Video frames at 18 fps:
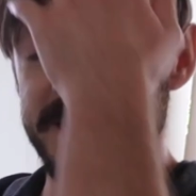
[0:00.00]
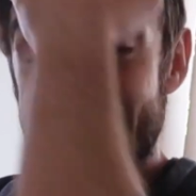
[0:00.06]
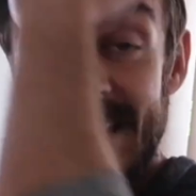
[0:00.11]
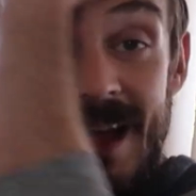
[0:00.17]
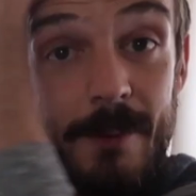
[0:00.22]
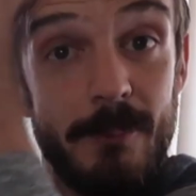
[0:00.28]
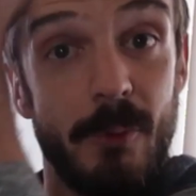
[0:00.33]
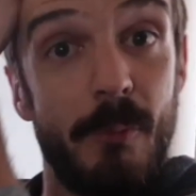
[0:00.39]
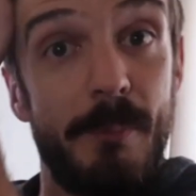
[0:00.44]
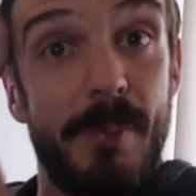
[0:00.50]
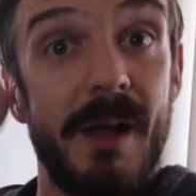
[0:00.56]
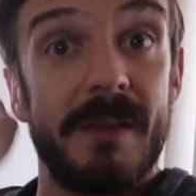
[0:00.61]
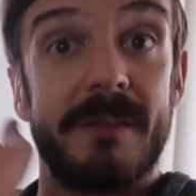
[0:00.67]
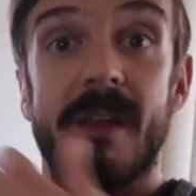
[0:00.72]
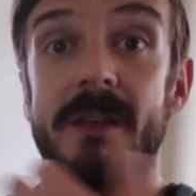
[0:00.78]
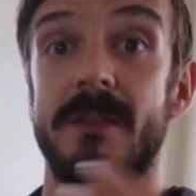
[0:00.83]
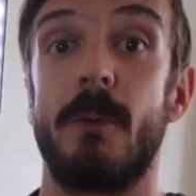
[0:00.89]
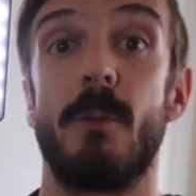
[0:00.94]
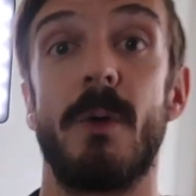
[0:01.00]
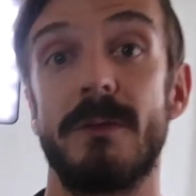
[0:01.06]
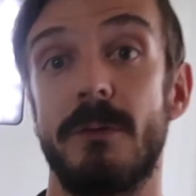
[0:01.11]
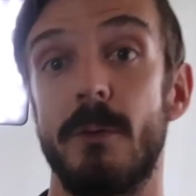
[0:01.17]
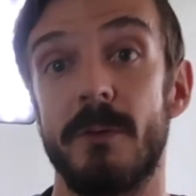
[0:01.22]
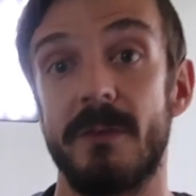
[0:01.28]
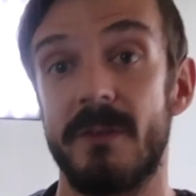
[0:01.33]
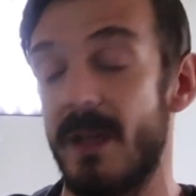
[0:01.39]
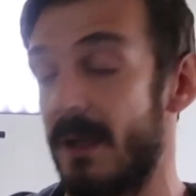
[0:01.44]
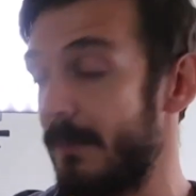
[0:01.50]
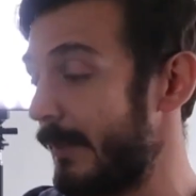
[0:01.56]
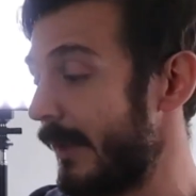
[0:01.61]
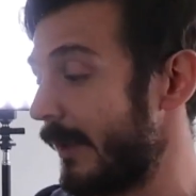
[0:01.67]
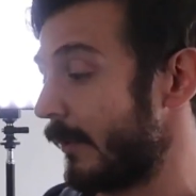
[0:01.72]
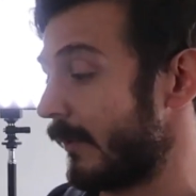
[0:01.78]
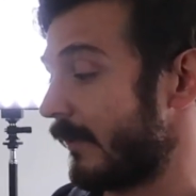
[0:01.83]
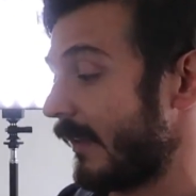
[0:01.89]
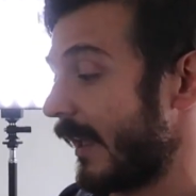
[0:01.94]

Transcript: It's not robust like the ones you'll see on bigger